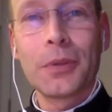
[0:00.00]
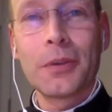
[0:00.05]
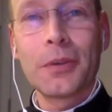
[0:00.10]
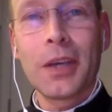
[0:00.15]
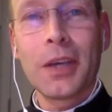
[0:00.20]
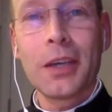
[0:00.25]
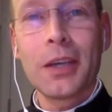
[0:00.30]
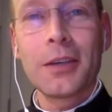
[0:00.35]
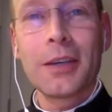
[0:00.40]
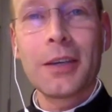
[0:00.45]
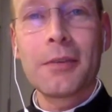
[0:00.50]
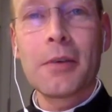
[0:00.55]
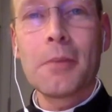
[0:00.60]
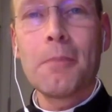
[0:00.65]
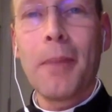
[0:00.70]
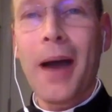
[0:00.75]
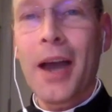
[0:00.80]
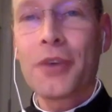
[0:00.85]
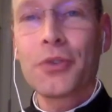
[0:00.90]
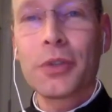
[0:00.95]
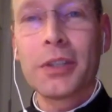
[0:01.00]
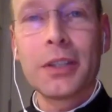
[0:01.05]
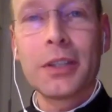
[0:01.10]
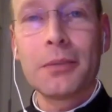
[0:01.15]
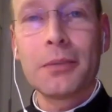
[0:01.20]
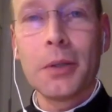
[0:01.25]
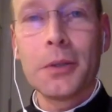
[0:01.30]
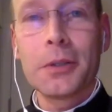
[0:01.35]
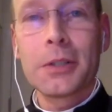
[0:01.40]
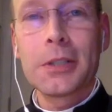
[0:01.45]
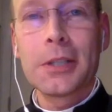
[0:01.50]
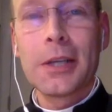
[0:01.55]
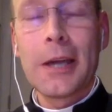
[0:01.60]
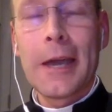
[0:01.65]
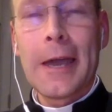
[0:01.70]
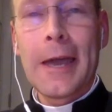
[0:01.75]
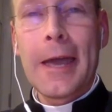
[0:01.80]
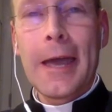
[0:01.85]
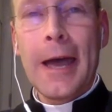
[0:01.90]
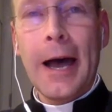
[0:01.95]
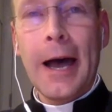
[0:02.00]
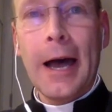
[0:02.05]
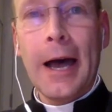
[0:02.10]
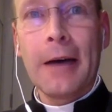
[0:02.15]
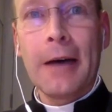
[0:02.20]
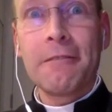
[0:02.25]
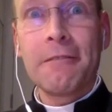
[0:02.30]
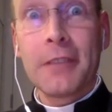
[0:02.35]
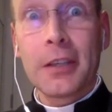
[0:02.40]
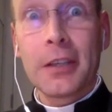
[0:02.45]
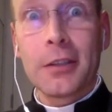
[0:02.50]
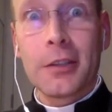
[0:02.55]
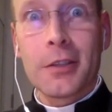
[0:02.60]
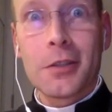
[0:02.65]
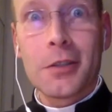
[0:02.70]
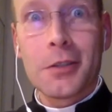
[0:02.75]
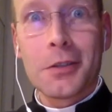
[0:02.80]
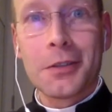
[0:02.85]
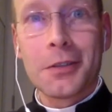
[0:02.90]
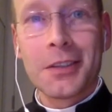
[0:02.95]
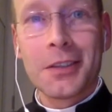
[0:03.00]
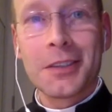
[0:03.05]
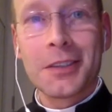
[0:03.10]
Okay, you can be passionate about fitness.